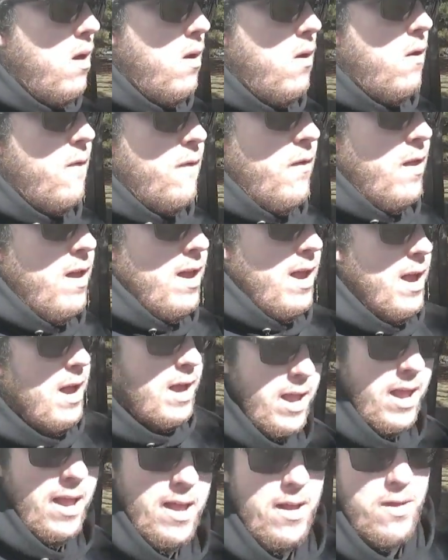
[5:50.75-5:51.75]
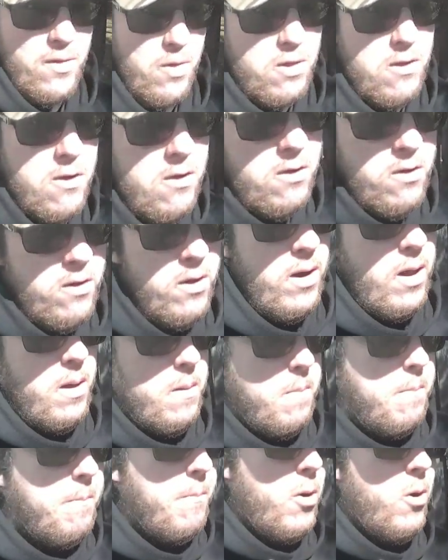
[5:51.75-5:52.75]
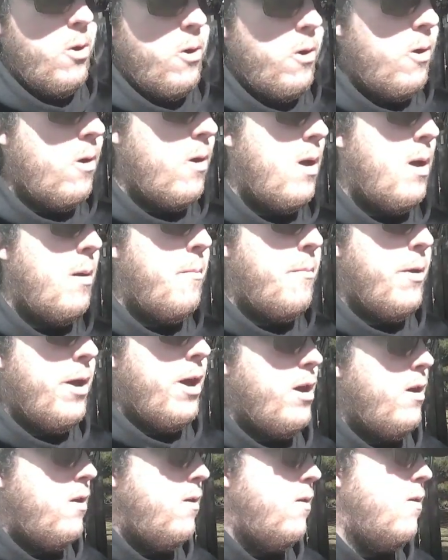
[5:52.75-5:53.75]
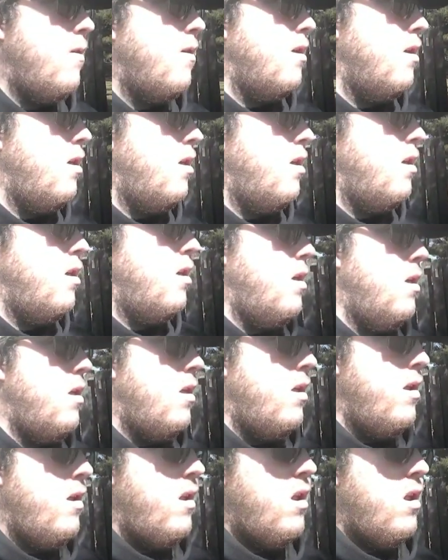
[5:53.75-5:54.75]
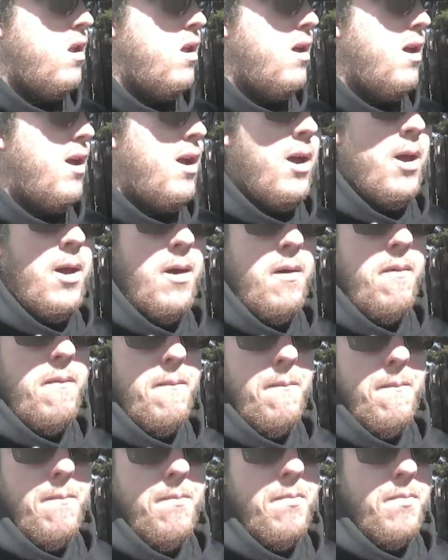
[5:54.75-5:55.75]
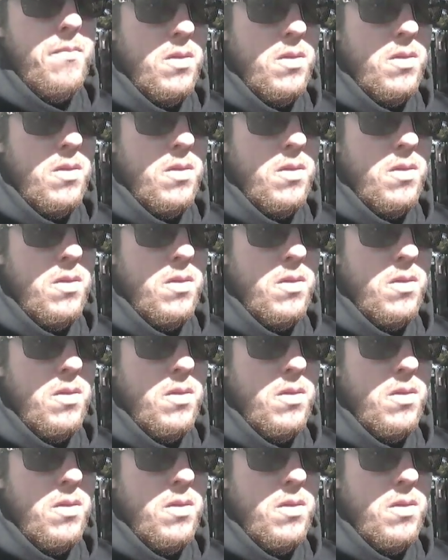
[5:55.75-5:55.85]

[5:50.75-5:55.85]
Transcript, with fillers: hopefully I can learn more about um,